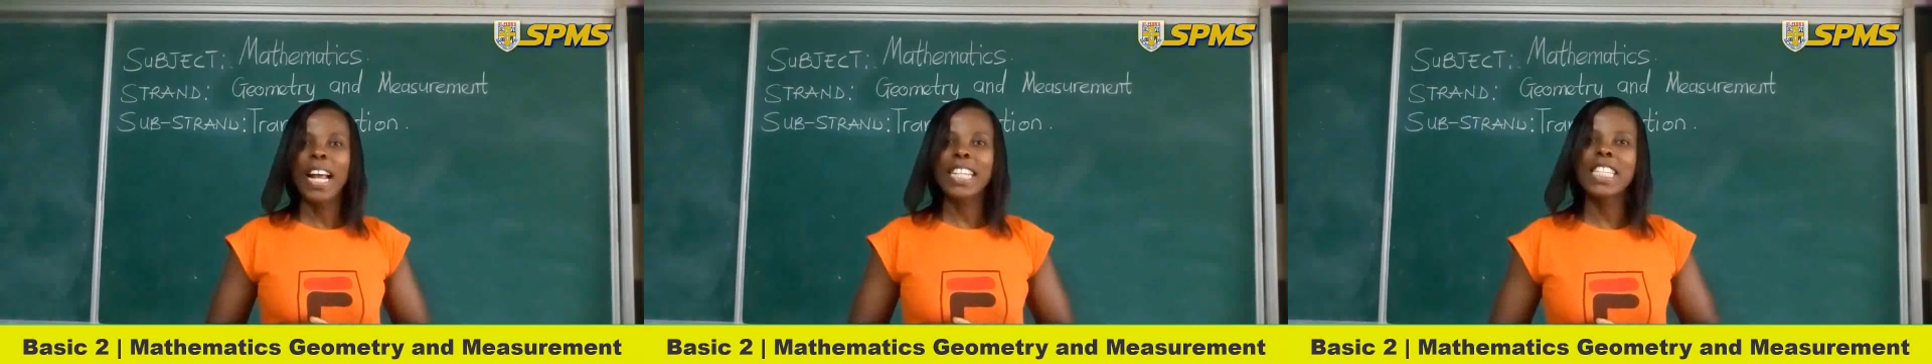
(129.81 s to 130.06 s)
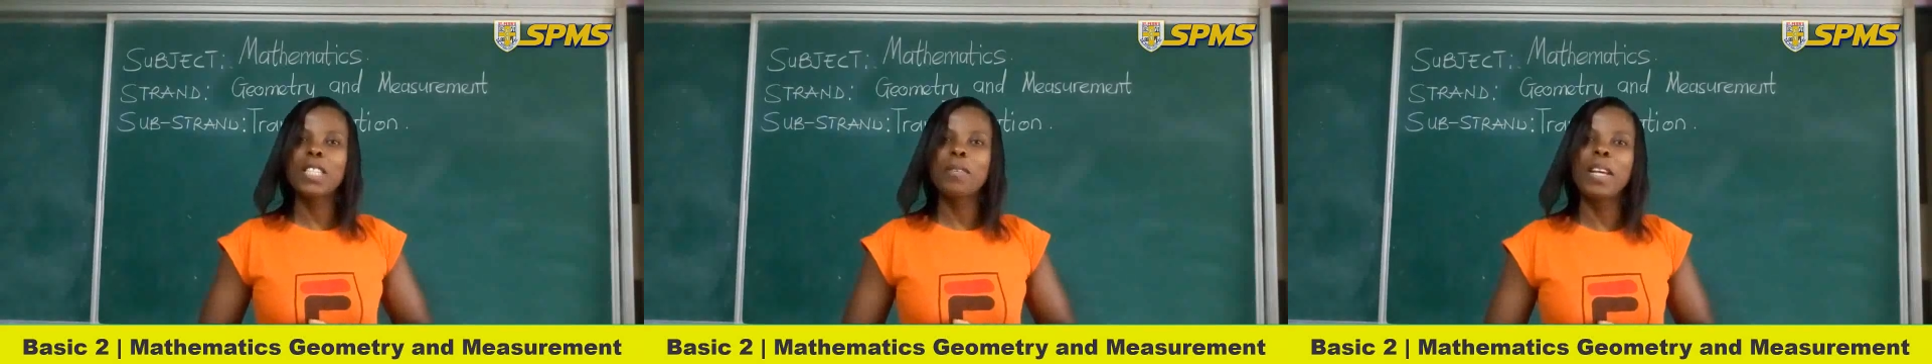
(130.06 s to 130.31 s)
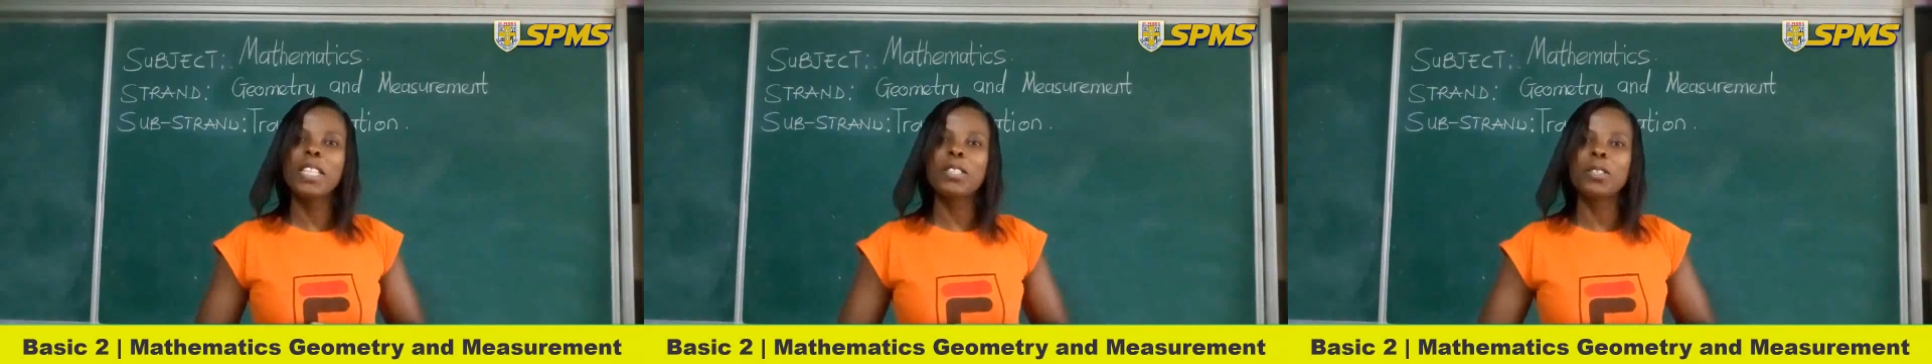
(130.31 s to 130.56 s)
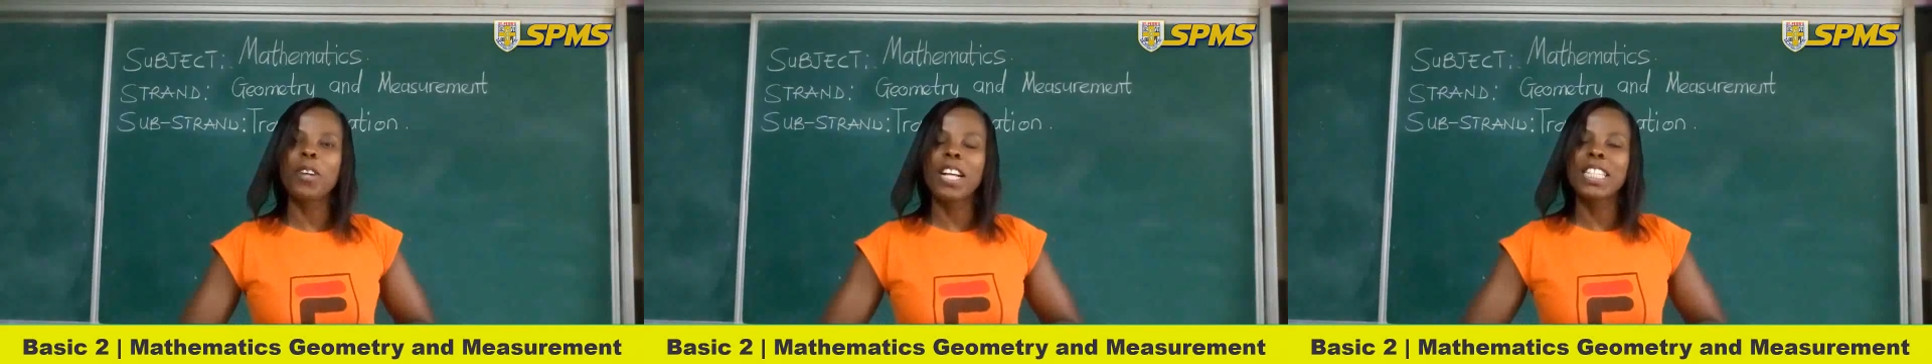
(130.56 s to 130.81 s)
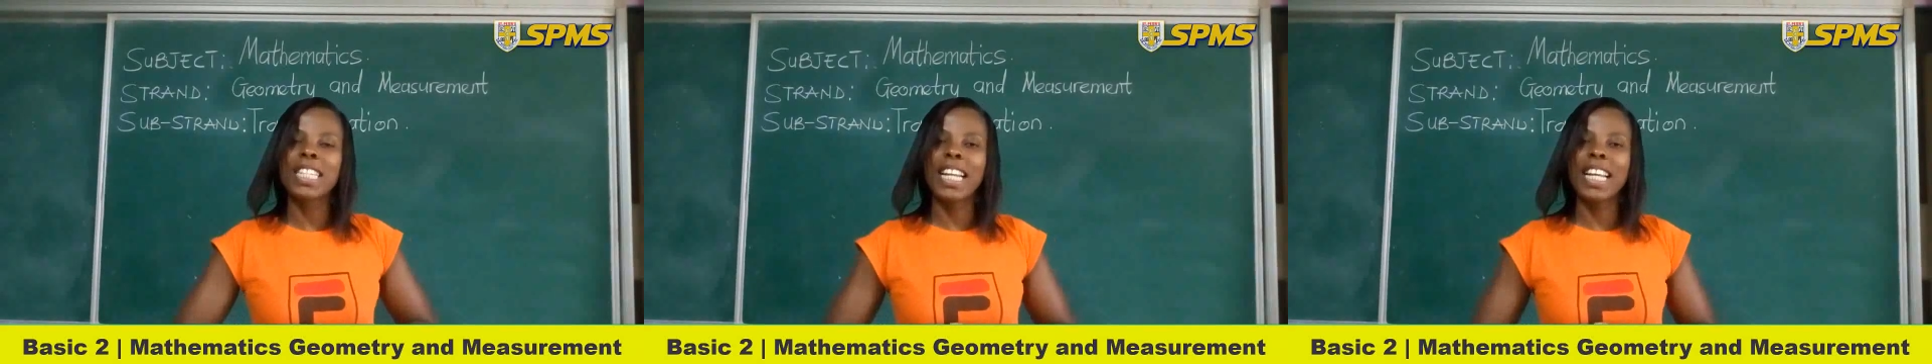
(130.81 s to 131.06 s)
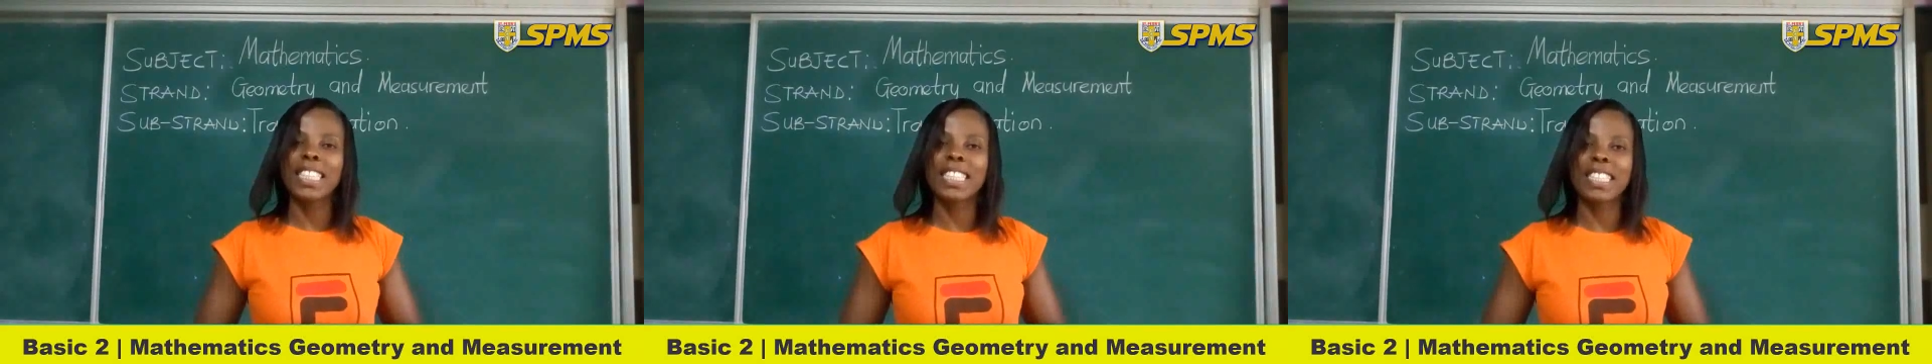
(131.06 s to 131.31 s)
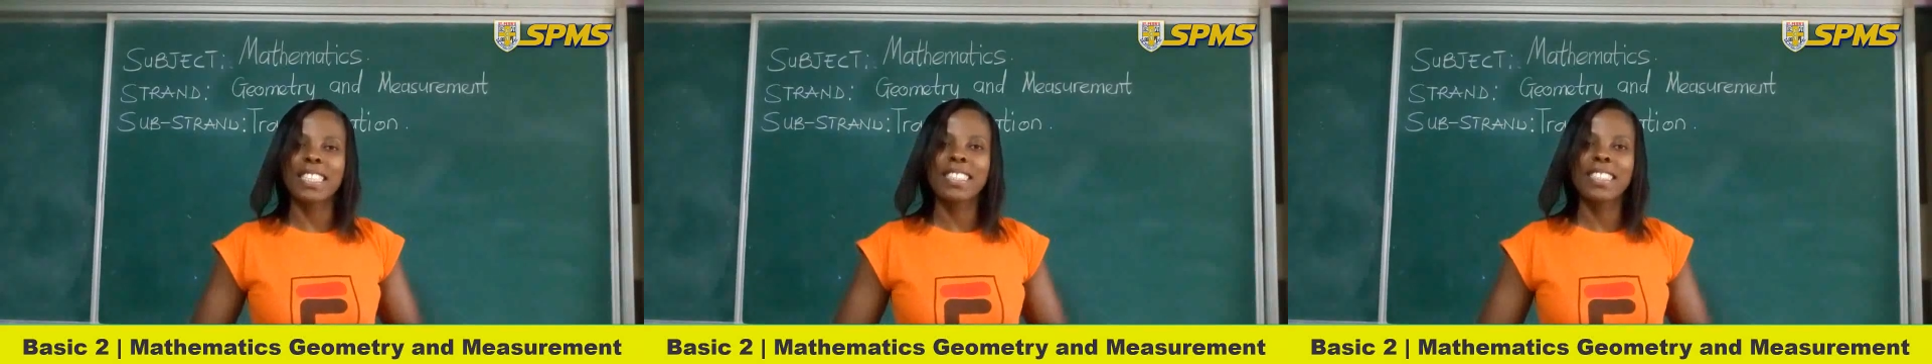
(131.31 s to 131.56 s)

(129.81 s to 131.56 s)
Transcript: does it mean to translate?